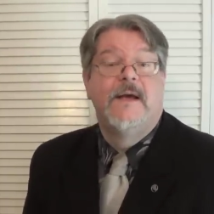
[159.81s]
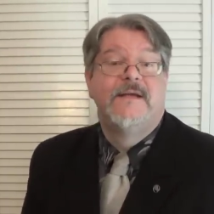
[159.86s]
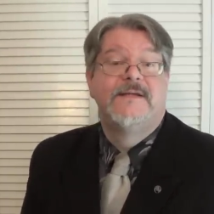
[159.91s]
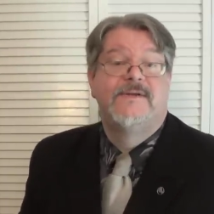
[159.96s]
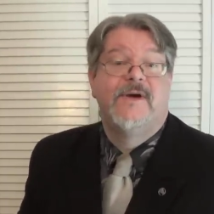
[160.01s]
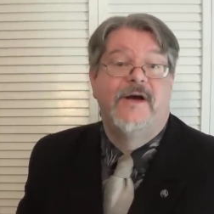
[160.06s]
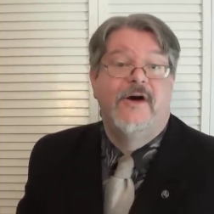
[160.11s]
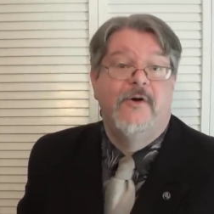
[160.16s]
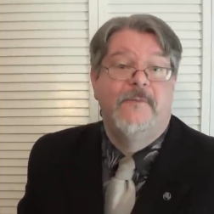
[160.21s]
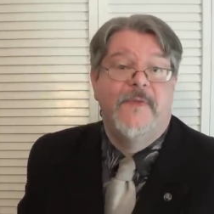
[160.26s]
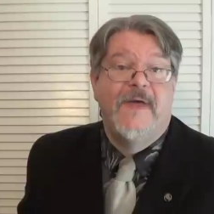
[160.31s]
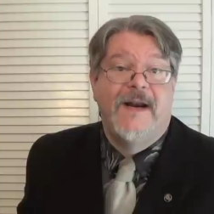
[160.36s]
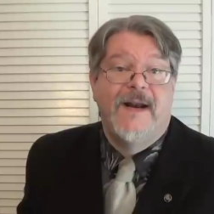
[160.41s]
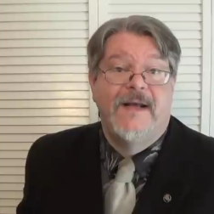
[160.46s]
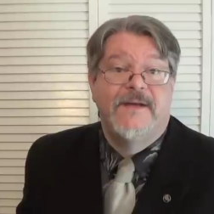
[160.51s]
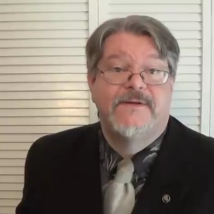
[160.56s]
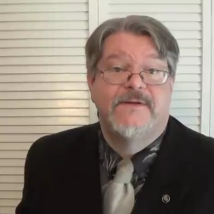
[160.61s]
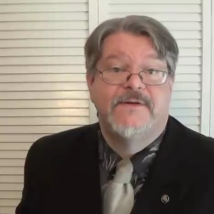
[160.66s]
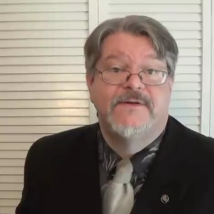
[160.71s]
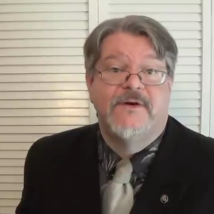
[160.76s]
So I hope that
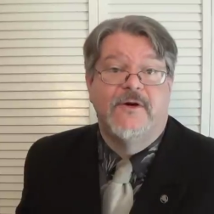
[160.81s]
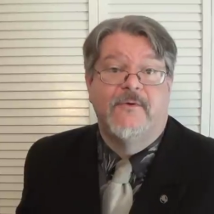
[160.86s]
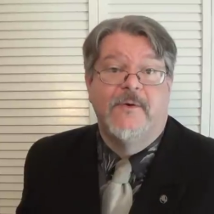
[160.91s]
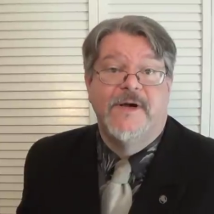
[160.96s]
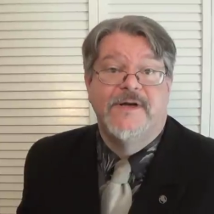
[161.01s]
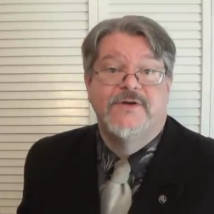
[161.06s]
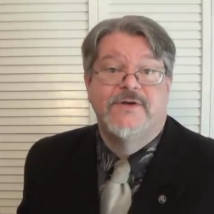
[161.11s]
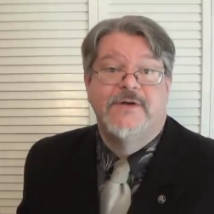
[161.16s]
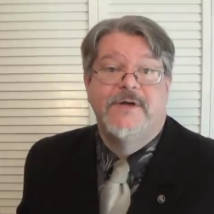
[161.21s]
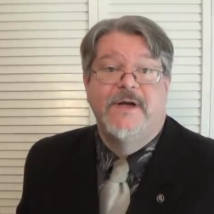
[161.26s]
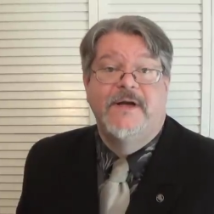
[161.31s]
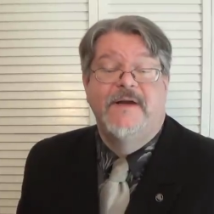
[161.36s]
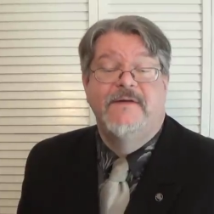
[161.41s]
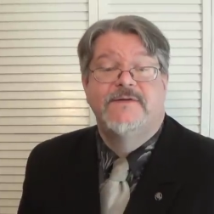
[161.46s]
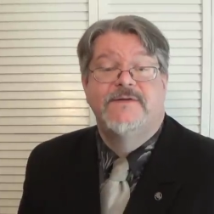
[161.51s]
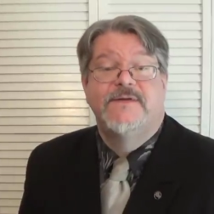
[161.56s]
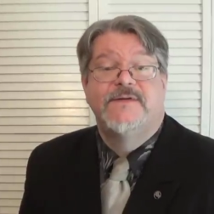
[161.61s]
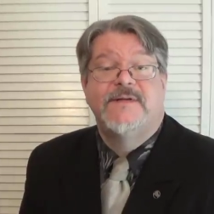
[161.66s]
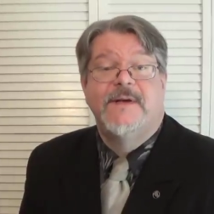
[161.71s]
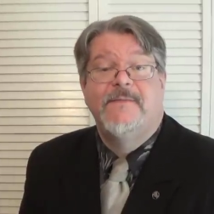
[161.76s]
answers your question and
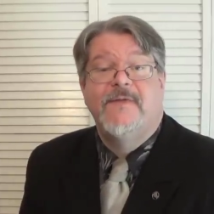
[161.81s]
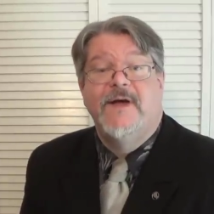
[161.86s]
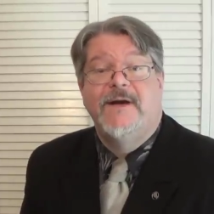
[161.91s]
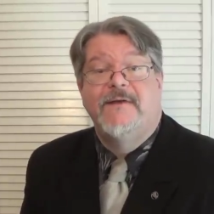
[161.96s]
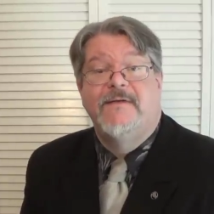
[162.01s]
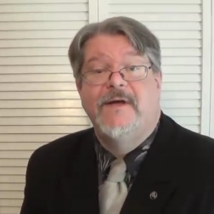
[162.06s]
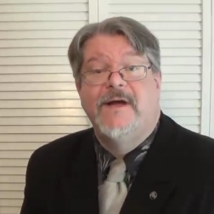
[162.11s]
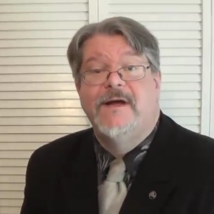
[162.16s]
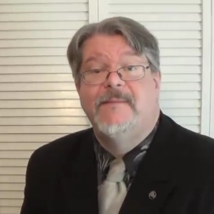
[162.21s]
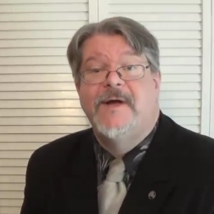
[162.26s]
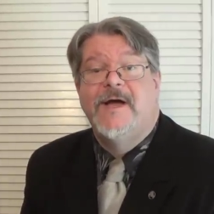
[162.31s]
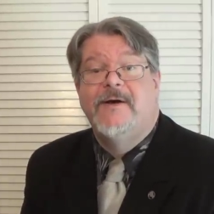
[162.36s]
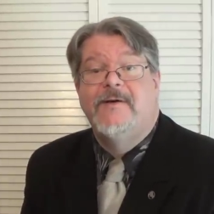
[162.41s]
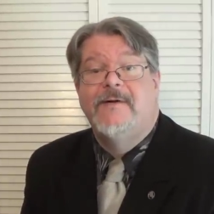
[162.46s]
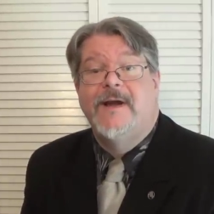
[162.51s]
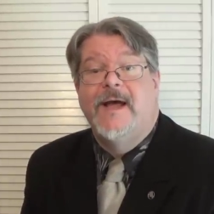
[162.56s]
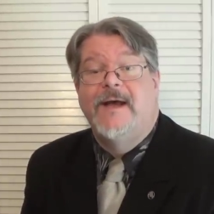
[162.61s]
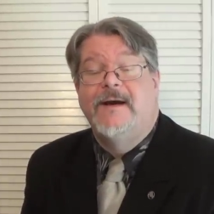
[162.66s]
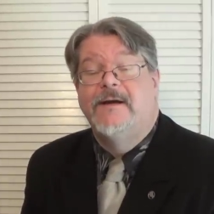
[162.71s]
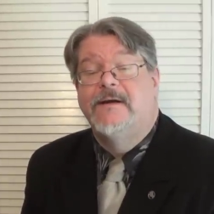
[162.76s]
gives you something to think
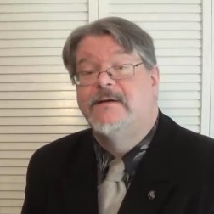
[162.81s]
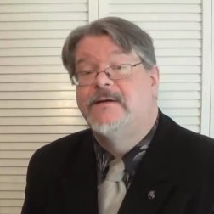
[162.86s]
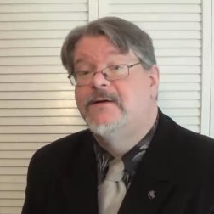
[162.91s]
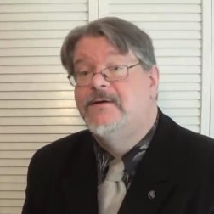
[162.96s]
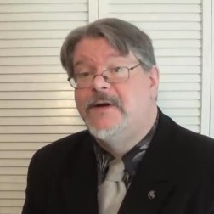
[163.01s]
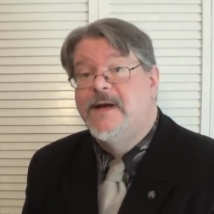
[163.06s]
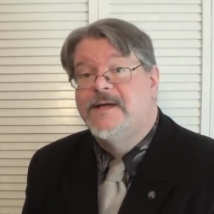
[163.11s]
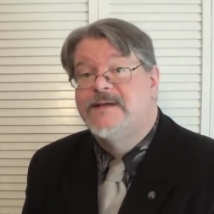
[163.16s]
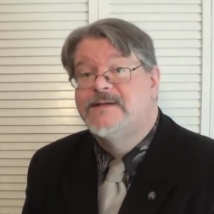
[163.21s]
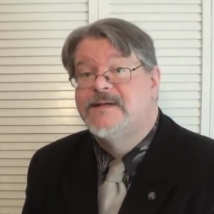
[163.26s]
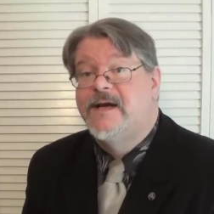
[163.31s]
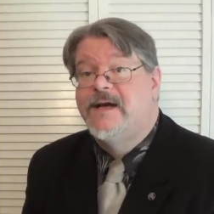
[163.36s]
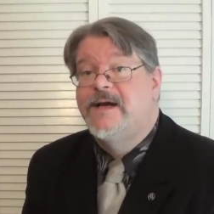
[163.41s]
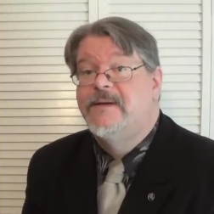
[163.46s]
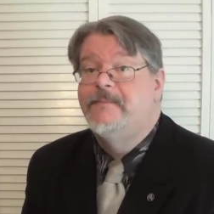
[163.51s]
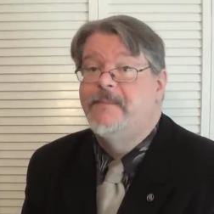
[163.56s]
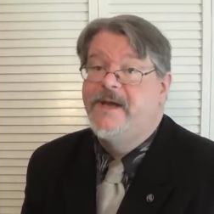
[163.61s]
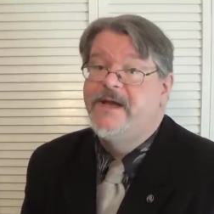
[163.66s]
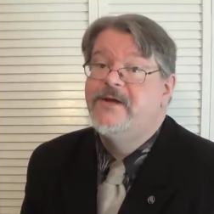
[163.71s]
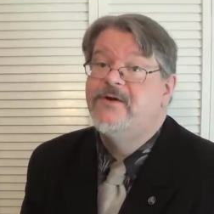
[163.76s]
about, and until next
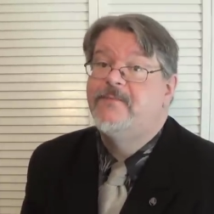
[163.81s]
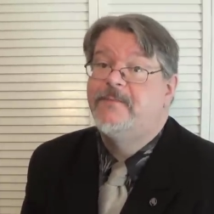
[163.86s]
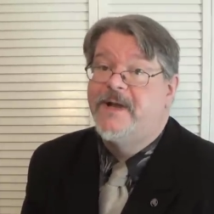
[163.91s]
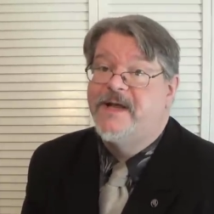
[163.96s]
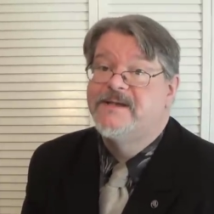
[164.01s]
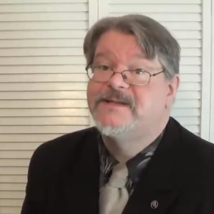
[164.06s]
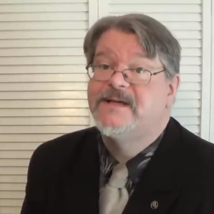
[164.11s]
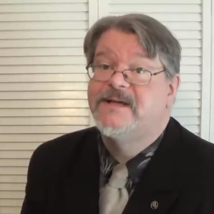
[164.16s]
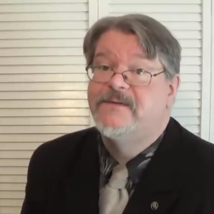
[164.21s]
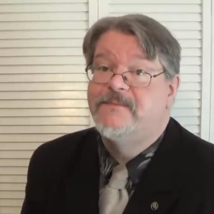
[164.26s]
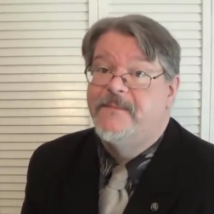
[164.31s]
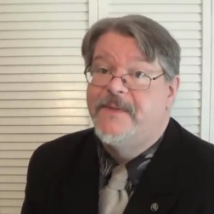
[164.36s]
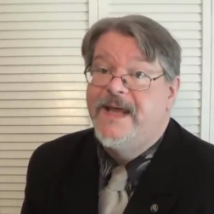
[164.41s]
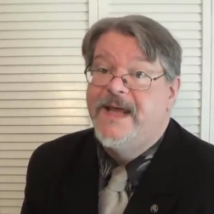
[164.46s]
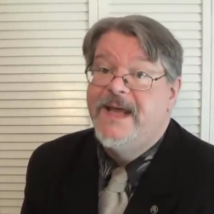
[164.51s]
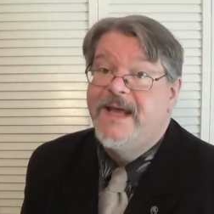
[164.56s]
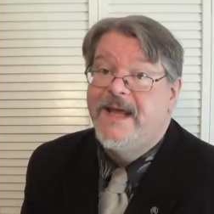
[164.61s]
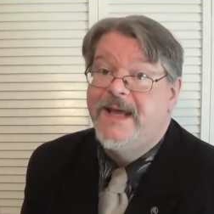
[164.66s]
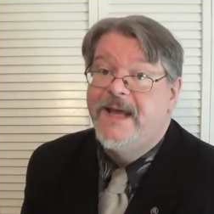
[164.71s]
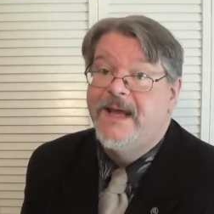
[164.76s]
time, may you blessed
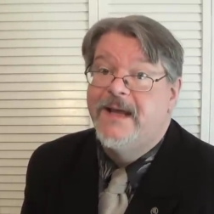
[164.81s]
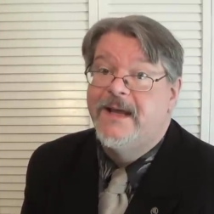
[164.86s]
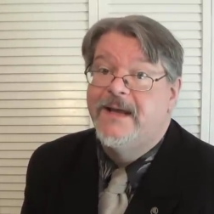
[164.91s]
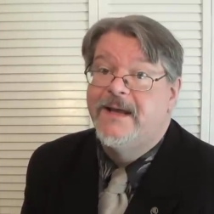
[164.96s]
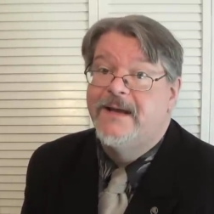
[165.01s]
be.